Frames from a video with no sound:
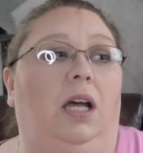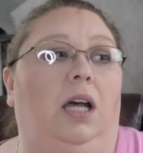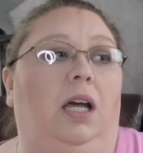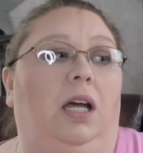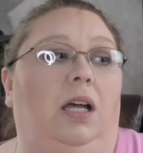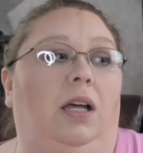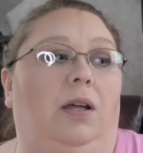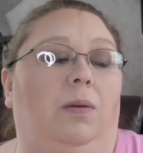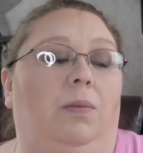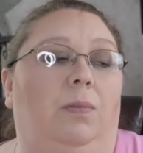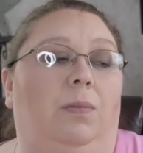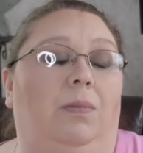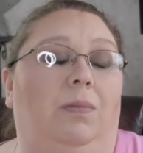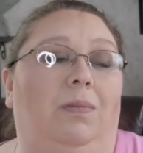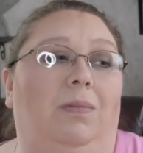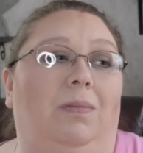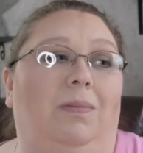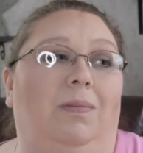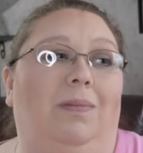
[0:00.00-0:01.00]
um,
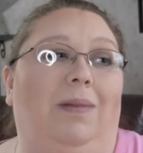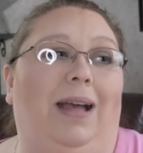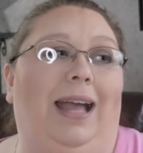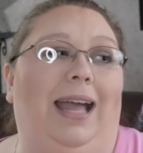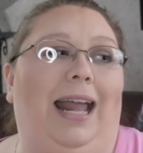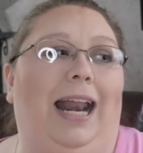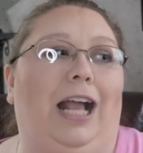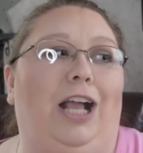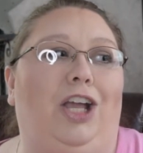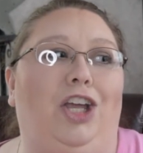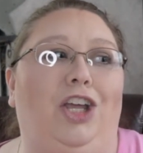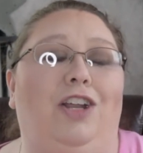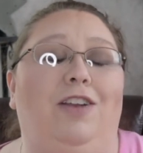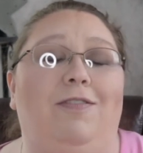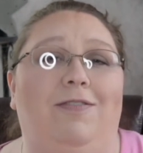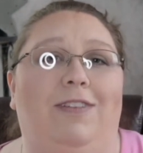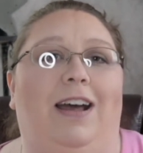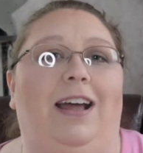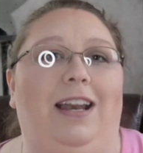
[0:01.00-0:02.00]
and I
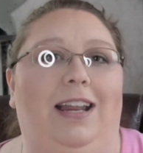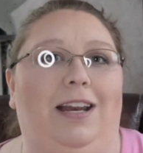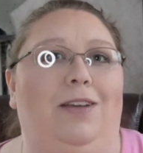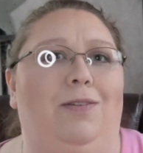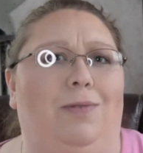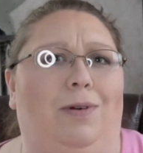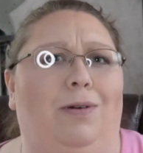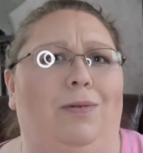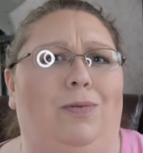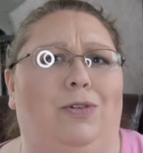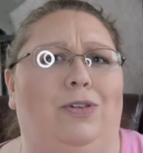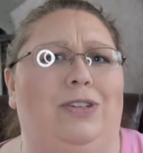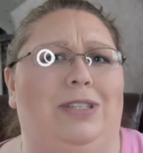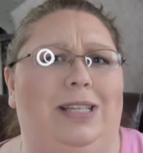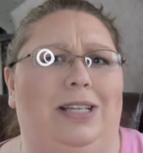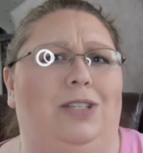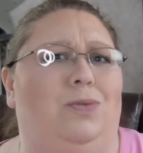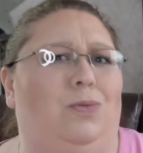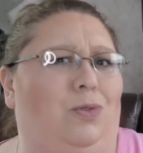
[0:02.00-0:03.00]
couldn't find anywhere where it
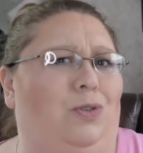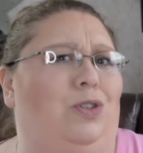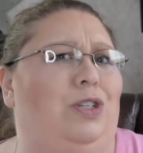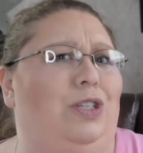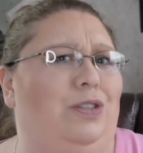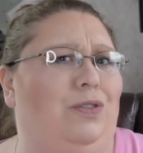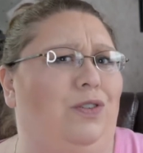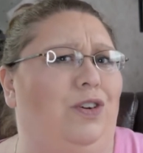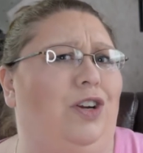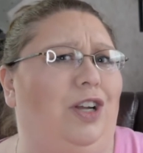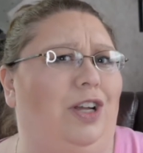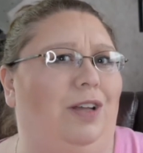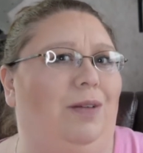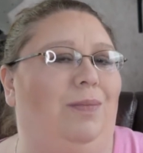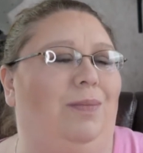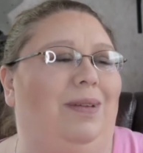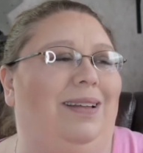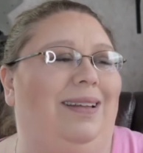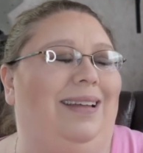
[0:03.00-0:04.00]
says where she's from
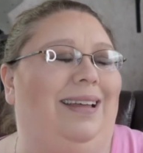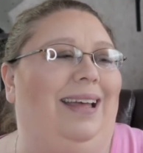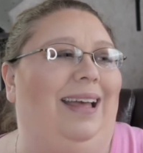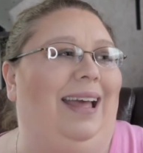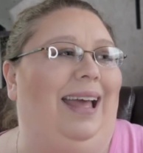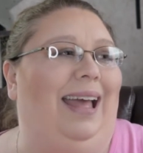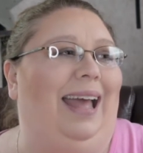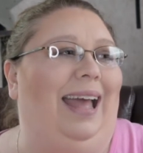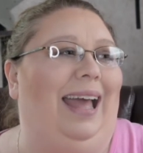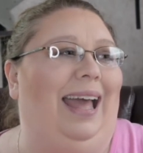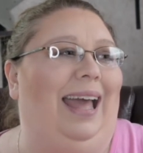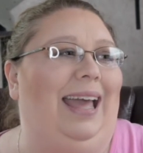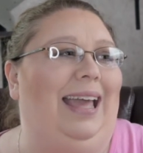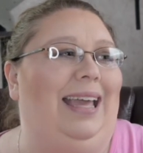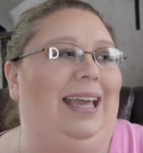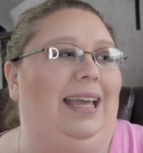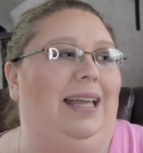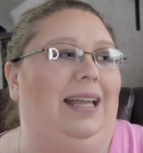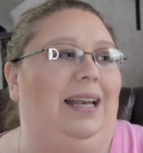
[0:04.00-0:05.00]

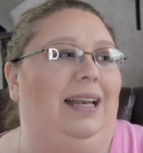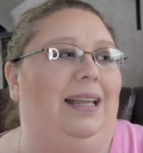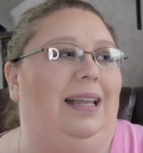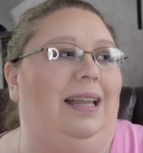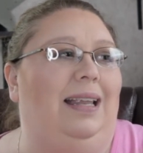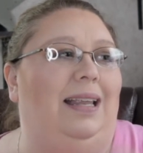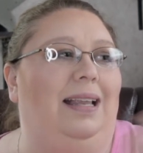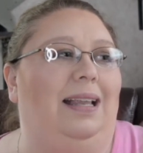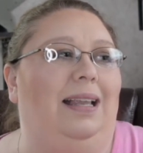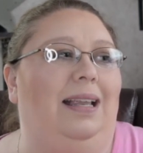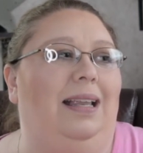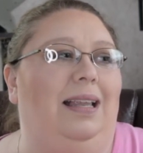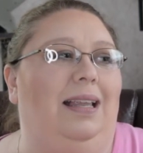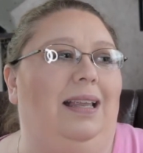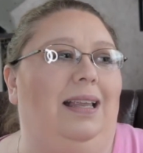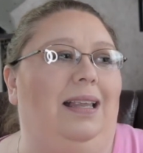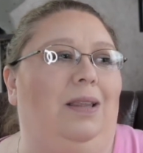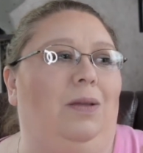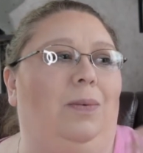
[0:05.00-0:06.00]
and
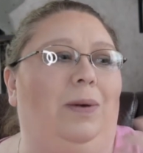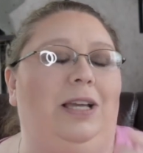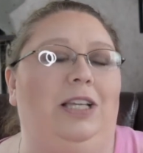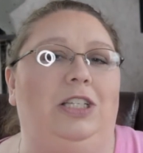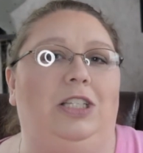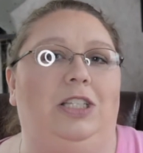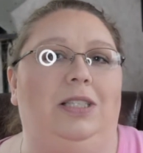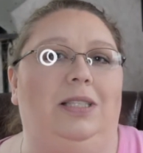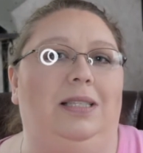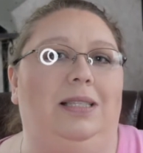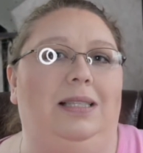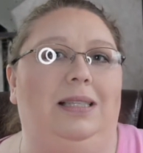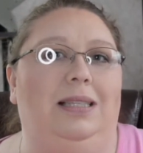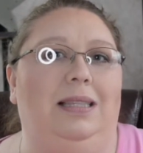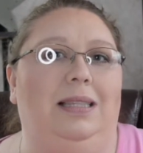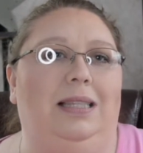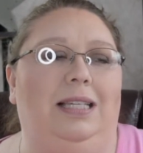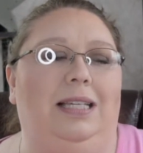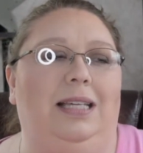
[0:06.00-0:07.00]
the way she,
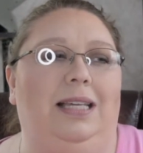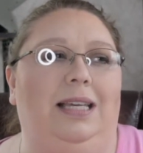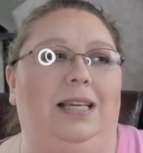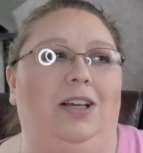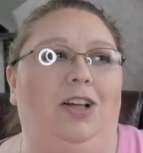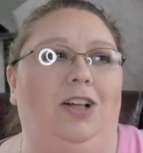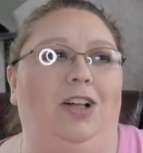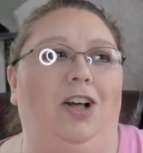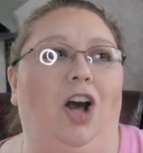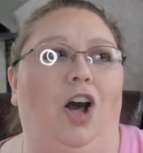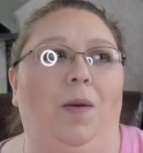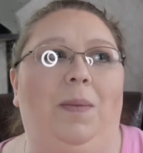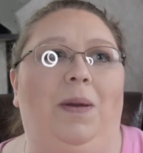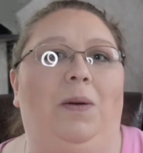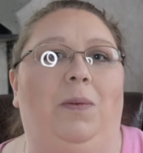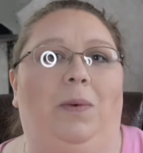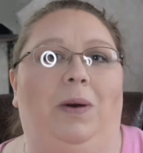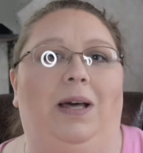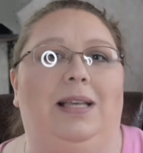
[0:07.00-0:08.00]
the
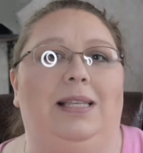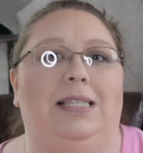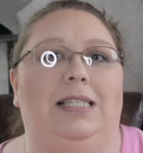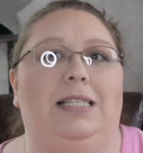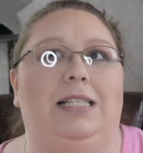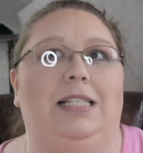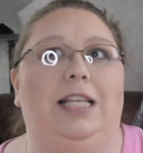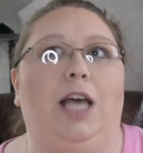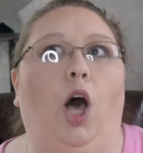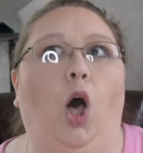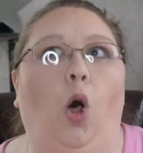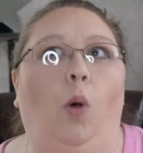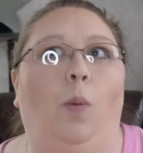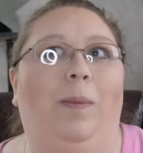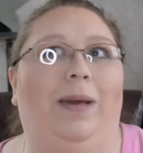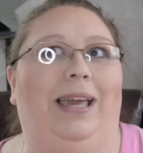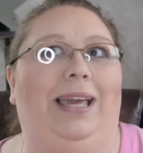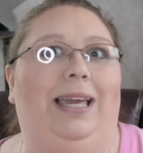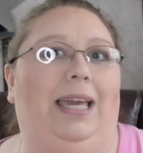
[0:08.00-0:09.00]
comment was, told
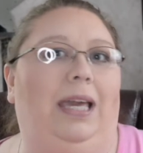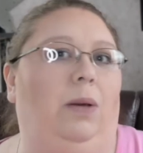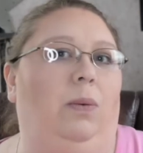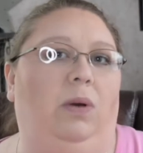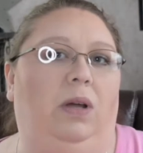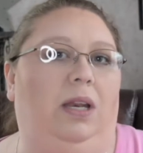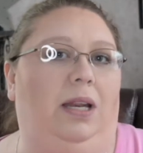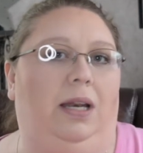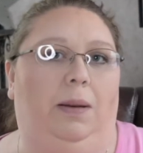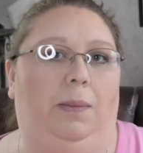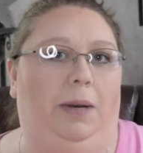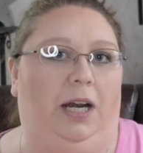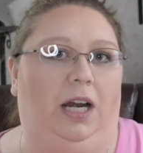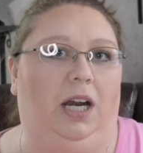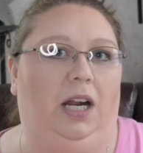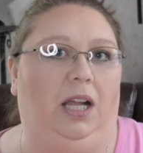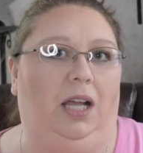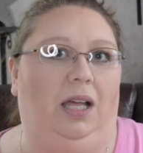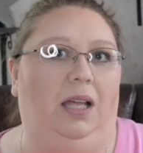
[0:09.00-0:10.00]
me it wasn't in
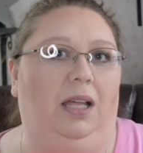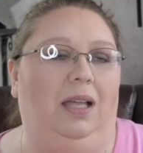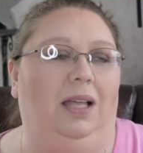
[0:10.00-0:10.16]
America.